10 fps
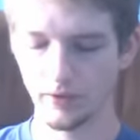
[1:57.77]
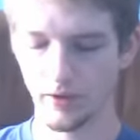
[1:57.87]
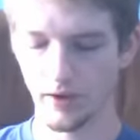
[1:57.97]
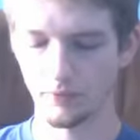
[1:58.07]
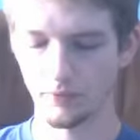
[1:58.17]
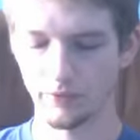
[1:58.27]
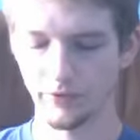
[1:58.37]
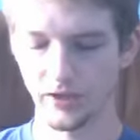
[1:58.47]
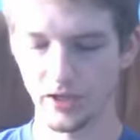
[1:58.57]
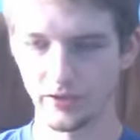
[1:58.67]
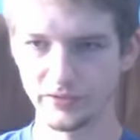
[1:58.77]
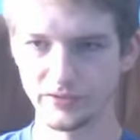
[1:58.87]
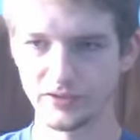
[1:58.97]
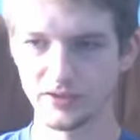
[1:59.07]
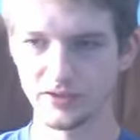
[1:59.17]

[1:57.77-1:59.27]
at one of the ends.